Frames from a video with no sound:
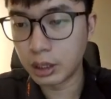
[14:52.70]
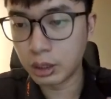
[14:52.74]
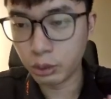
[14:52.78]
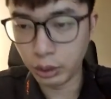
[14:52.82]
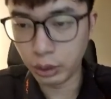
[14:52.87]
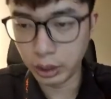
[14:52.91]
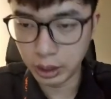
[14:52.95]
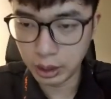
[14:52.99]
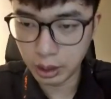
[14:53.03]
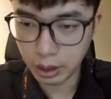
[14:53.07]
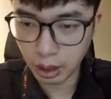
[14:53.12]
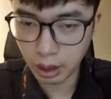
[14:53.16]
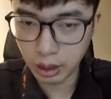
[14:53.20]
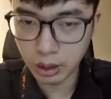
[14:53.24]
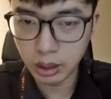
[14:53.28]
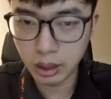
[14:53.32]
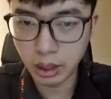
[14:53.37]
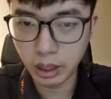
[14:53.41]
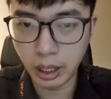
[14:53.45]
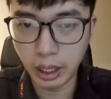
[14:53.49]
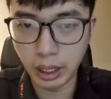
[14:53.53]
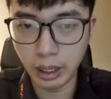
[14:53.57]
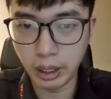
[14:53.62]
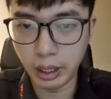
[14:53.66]
resistance,
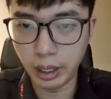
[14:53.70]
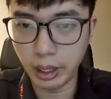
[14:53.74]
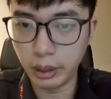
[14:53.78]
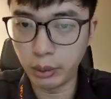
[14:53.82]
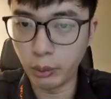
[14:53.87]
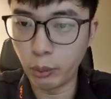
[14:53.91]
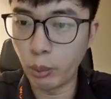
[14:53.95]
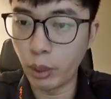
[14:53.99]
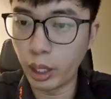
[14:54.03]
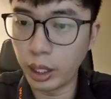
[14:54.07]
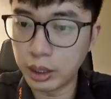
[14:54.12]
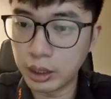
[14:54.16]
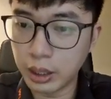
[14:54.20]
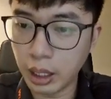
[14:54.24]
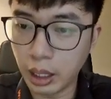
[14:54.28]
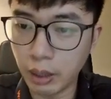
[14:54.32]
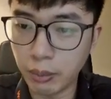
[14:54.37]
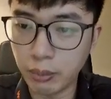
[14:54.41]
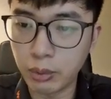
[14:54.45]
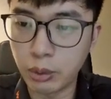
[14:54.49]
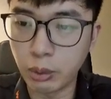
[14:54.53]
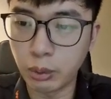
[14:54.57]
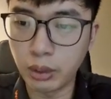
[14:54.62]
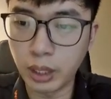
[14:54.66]
and then it went
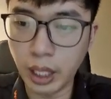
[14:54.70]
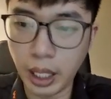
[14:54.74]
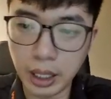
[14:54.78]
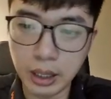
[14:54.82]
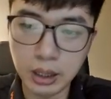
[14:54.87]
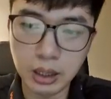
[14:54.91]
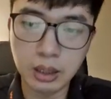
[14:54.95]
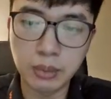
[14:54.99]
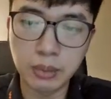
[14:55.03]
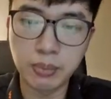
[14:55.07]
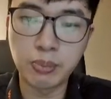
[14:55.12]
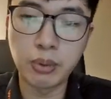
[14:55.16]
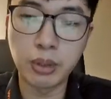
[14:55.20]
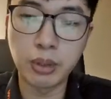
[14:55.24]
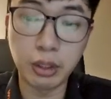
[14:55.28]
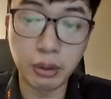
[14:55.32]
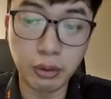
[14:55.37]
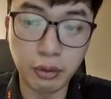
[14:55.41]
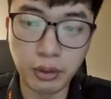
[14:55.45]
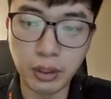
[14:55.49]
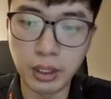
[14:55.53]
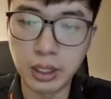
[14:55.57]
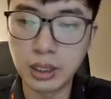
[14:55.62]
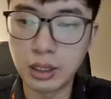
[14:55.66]
up to test
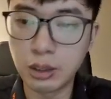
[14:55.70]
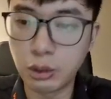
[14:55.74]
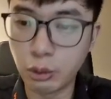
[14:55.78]
previous